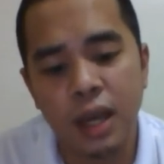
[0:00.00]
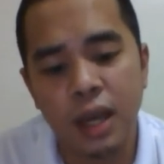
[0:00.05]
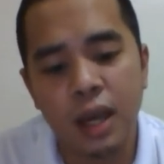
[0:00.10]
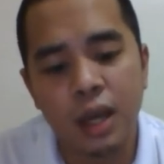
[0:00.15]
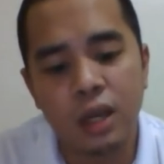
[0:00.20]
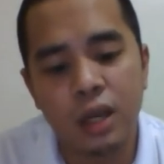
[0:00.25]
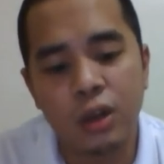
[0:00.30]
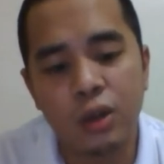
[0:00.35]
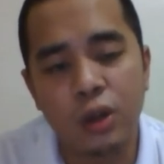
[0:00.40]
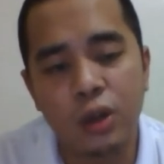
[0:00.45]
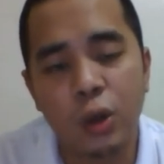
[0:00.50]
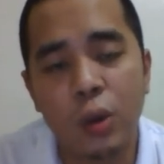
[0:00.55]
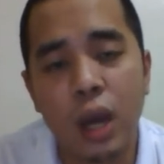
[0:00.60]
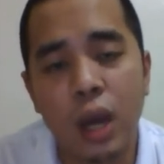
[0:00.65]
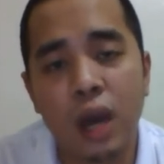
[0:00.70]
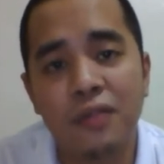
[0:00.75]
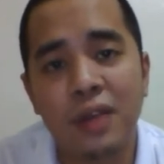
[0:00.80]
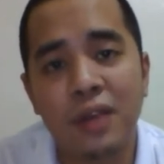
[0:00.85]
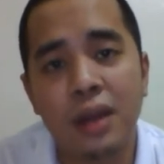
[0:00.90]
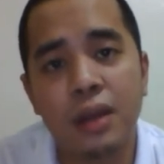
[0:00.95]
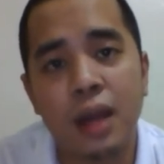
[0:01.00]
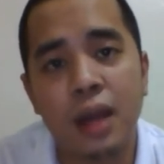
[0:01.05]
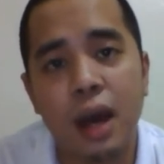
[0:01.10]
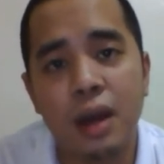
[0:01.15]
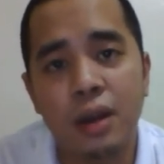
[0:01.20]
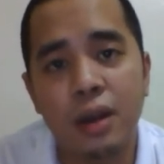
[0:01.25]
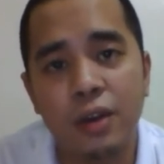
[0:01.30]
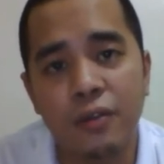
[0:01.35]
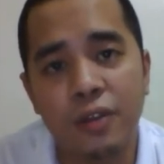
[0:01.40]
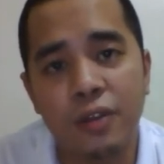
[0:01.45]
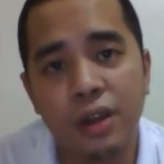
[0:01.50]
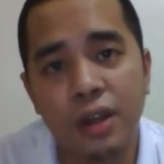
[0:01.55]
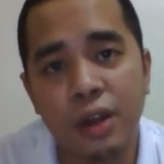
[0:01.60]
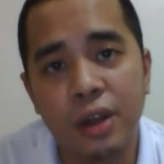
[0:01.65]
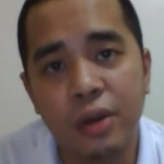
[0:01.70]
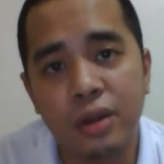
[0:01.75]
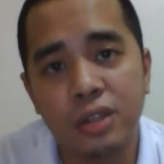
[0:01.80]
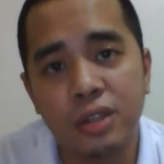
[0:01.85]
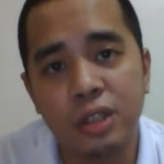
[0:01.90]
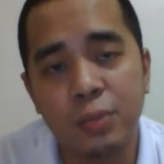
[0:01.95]
you do have a lot of
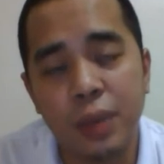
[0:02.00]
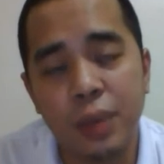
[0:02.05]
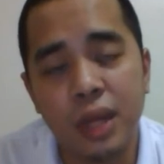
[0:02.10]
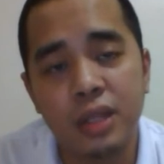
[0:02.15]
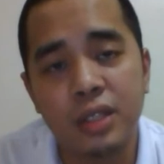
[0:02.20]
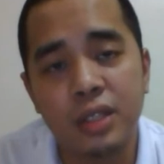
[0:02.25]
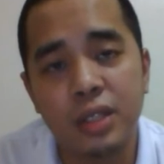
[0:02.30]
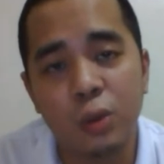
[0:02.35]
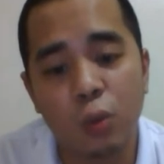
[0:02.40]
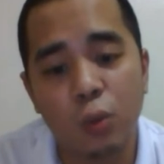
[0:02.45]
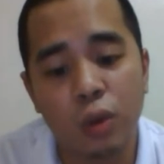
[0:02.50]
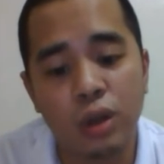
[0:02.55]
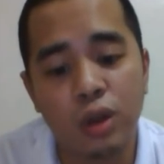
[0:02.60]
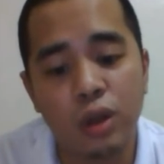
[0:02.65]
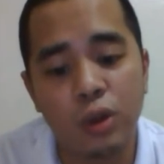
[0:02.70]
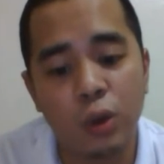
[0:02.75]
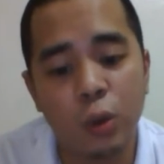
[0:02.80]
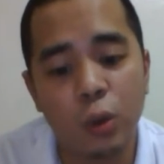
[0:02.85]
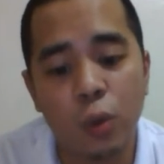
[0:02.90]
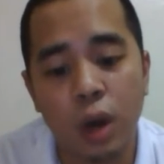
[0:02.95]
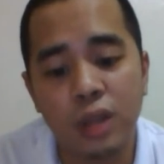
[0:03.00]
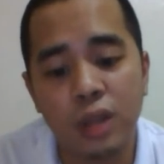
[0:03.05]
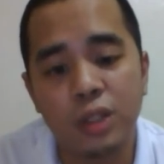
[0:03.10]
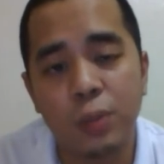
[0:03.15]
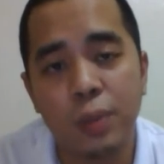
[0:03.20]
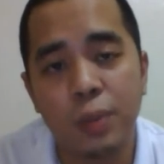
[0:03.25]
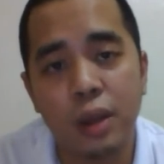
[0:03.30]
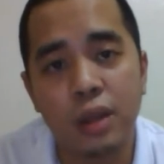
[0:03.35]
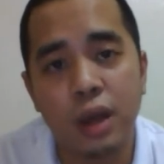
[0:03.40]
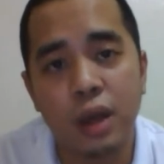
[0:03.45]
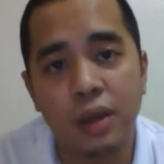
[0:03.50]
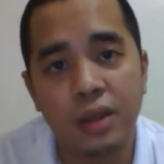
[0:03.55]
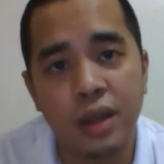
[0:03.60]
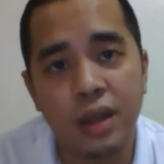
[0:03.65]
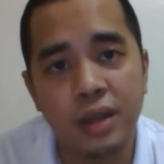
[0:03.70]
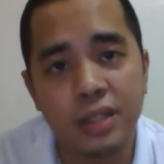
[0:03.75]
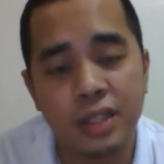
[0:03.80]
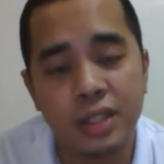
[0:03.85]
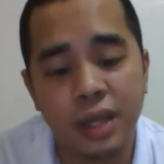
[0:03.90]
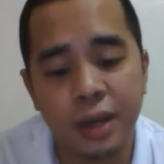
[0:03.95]
clearance space when you do want to build on the inside.